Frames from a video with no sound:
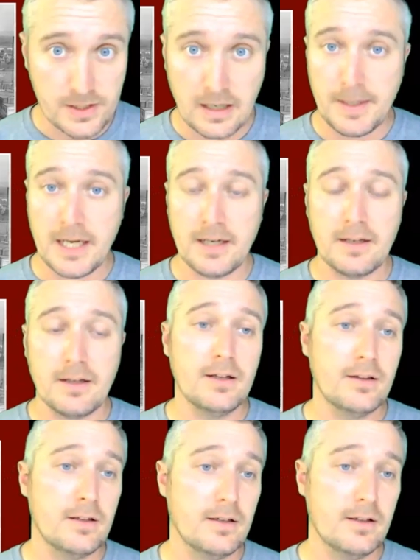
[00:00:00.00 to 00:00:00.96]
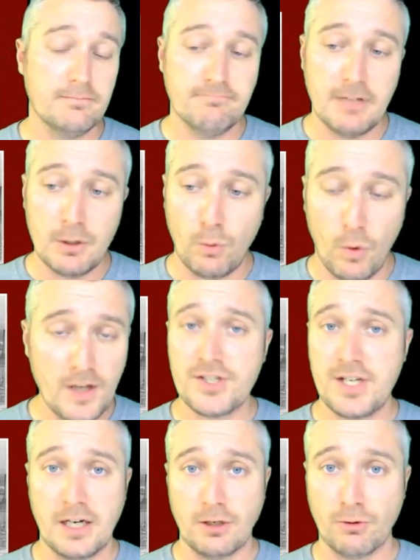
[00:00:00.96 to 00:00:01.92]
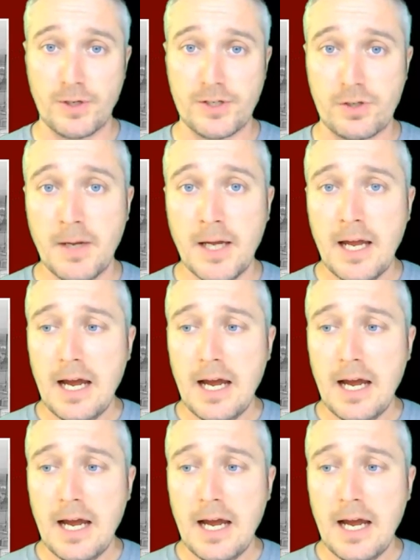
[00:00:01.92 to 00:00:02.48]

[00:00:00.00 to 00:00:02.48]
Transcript: I mean, it was terrorism.